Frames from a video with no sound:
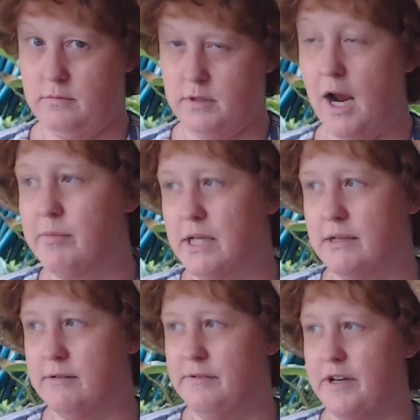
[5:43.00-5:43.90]
I
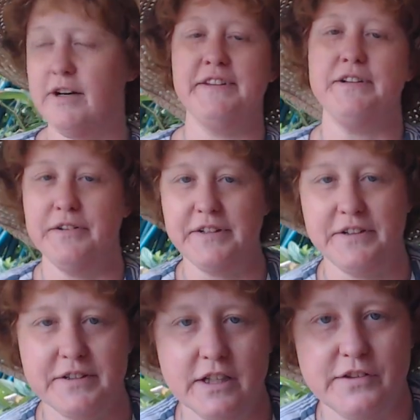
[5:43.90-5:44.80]
mean, there is no
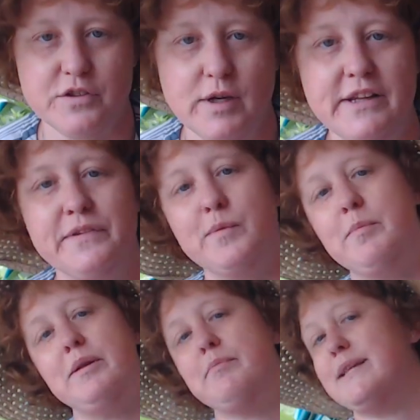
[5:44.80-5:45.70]
such thing as trans
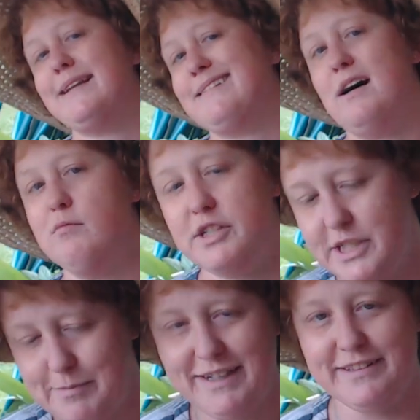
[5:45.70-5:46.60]
women, but that's not what
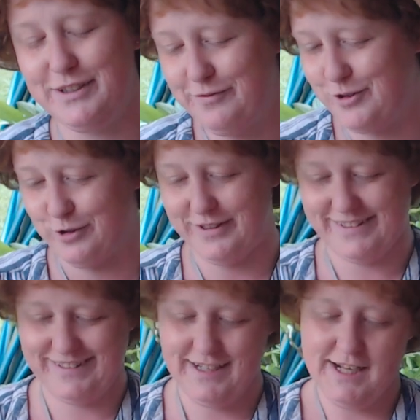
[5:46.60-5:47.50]
she means, of
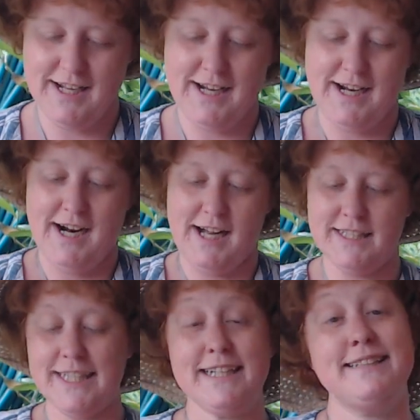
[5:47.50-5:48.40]
course. A
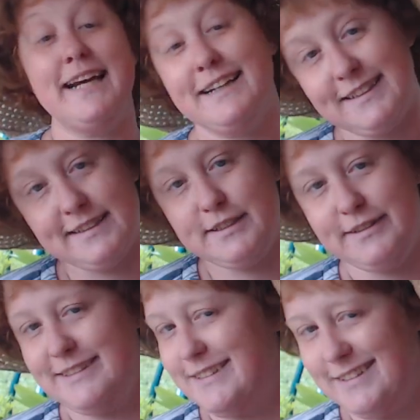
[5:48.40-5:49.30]
link takes us to
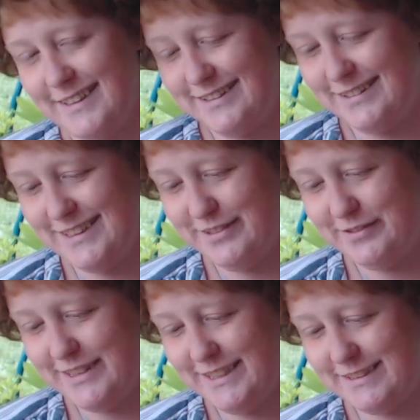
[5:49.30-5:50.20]
a denial of
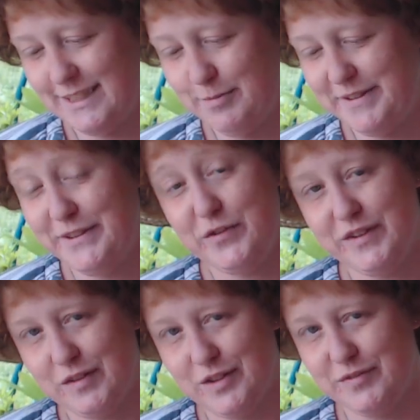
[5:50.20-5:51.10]
Leah Thomas's
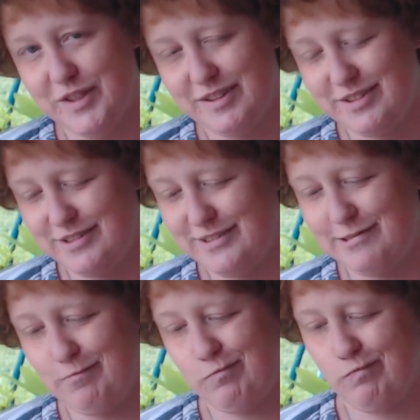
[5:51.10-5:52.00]
physical advantages.
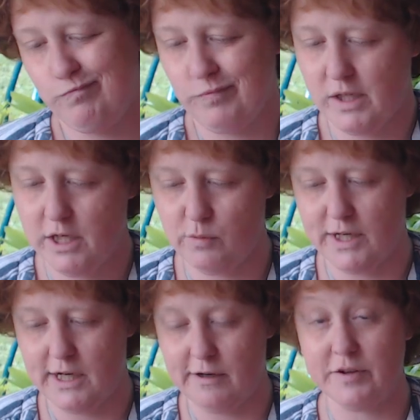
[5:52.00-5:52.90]
Here we
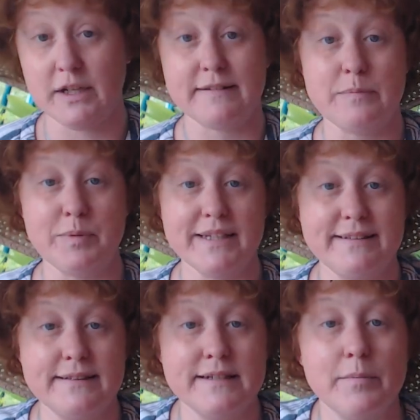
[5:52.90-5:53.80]
have an
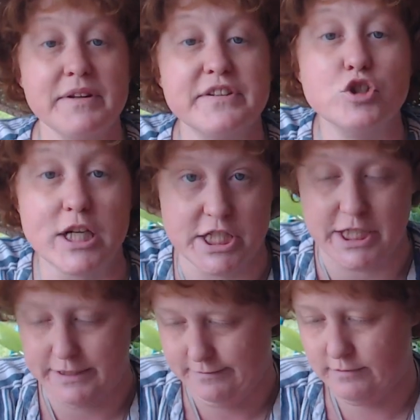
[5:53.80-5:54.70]
explicit demonstration